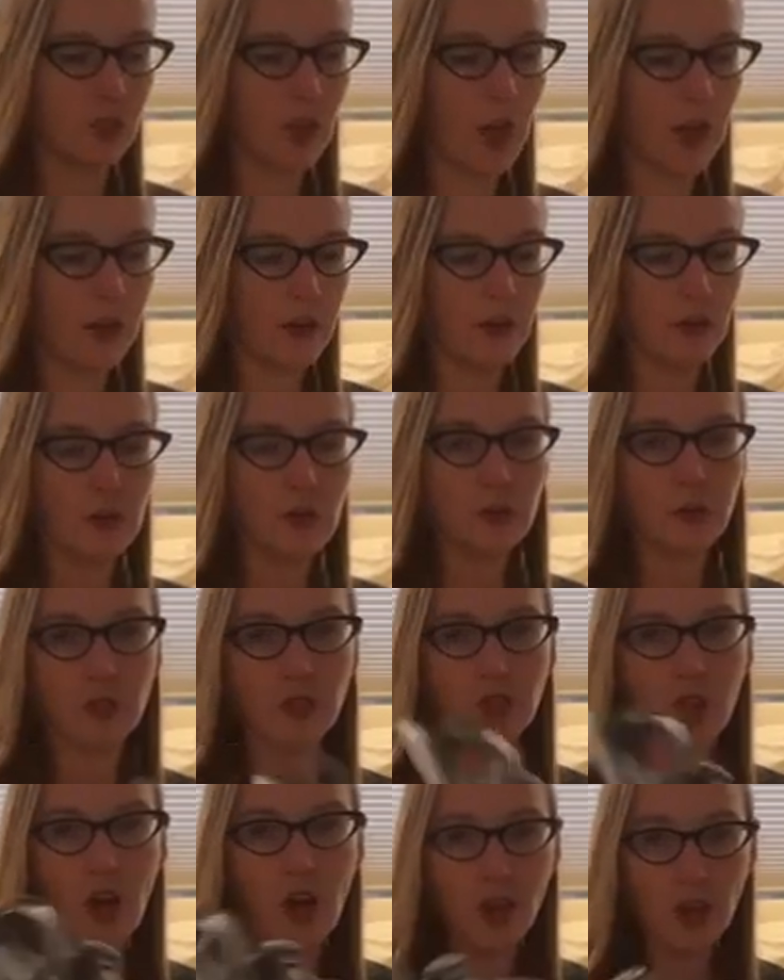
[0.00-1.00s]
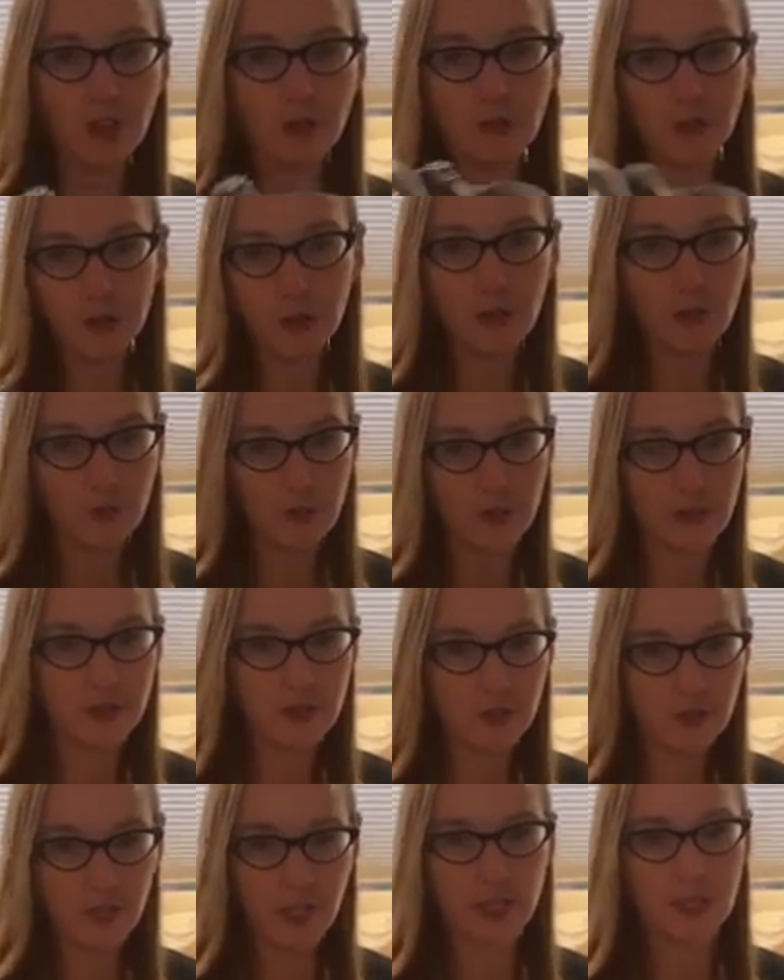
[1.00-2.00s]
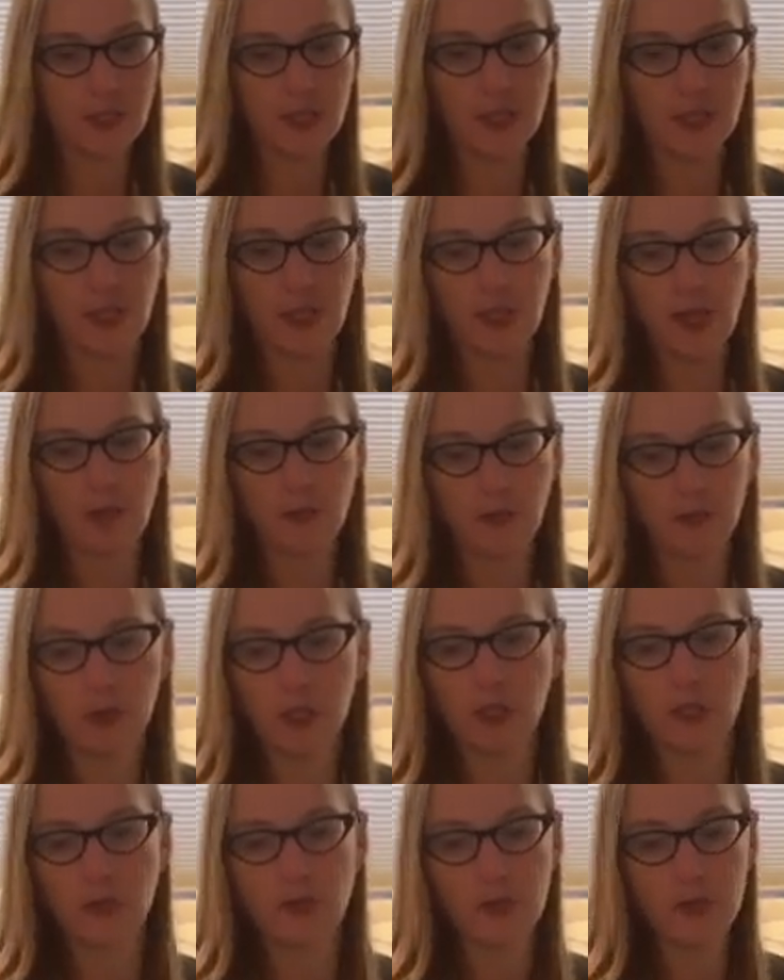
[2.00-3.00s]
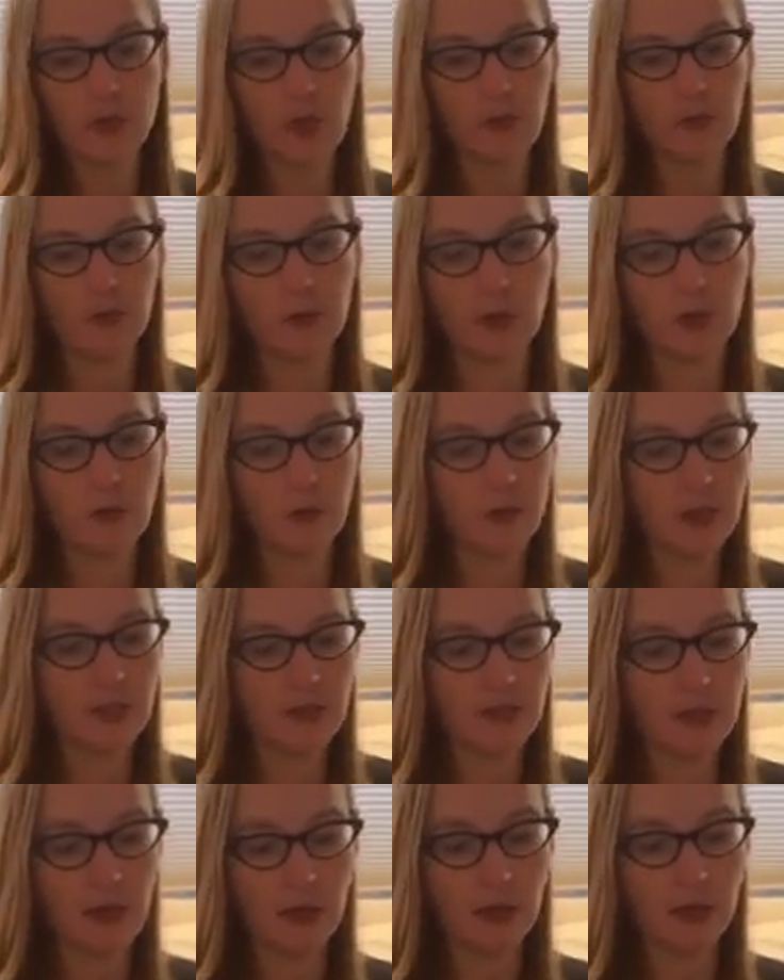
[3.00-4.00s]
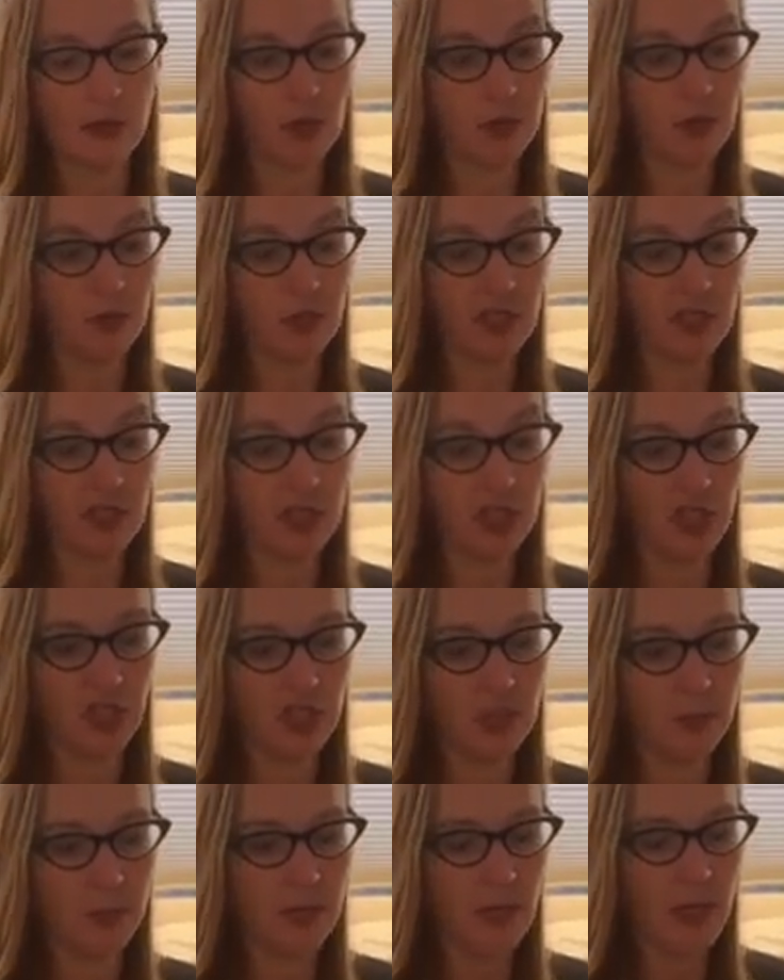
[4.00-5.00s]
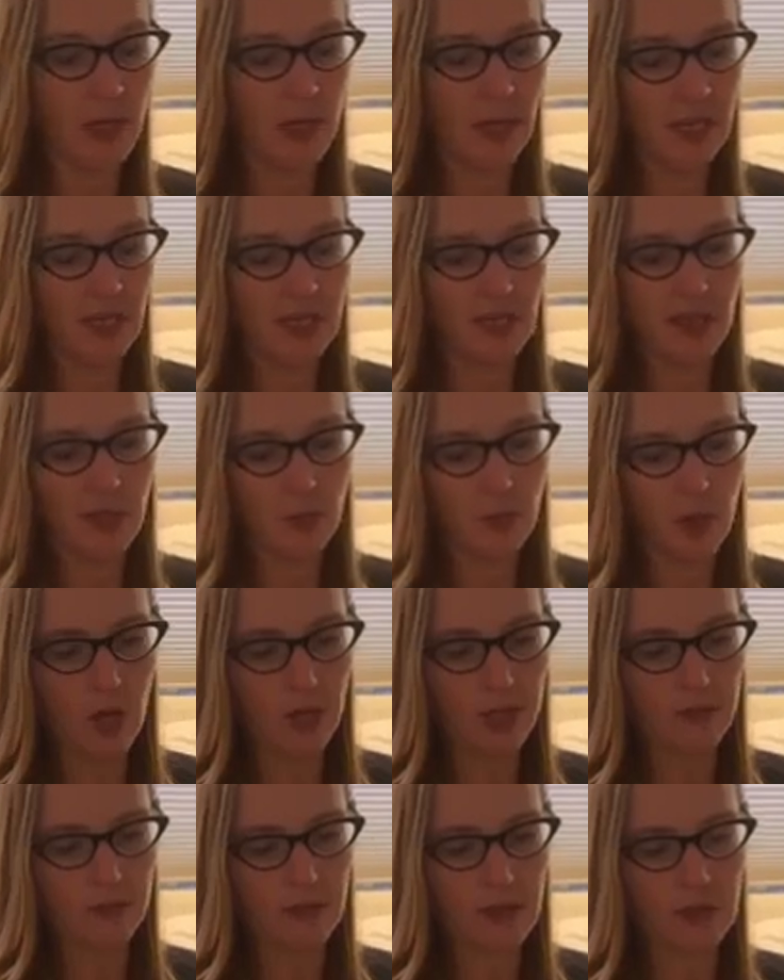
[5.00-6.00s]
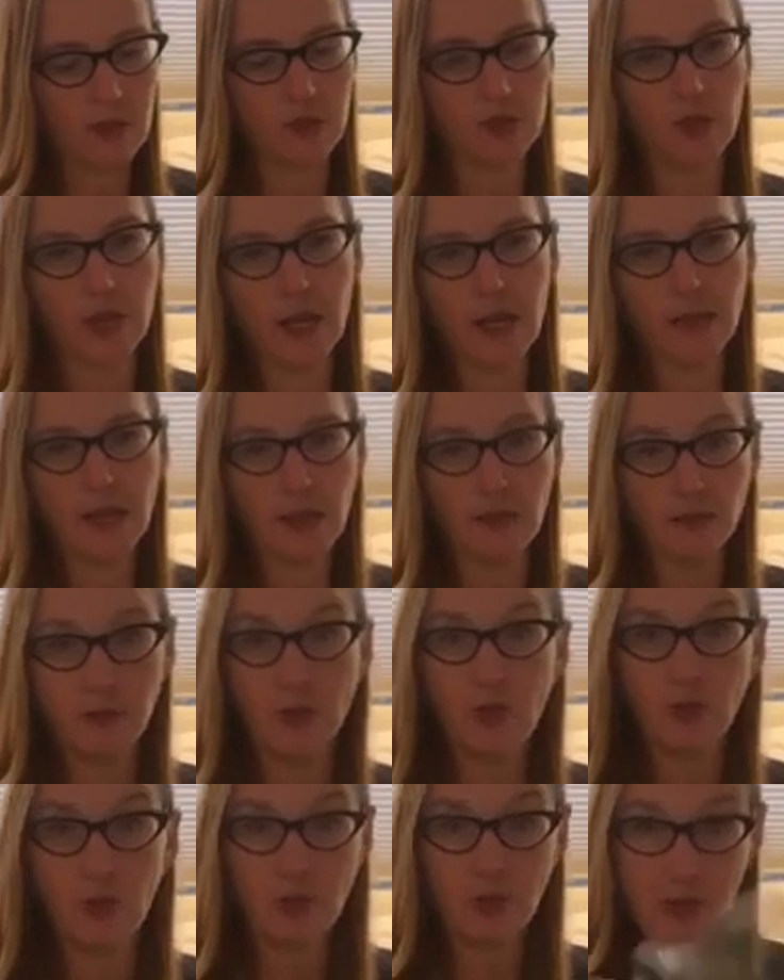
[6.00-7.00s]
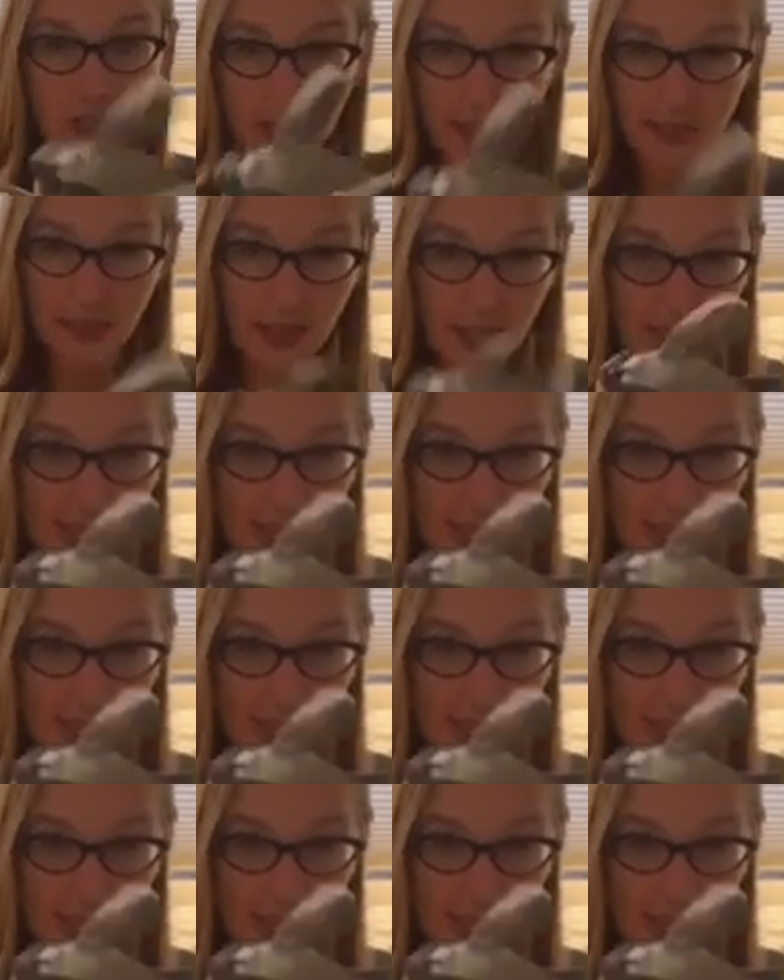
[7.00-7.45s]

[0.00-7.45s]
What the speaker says: Chacos, which all of you have been suggesting I get for years. So I found them on sale. They were really cheap. And I thought, well, I'll give these a try. And they felt really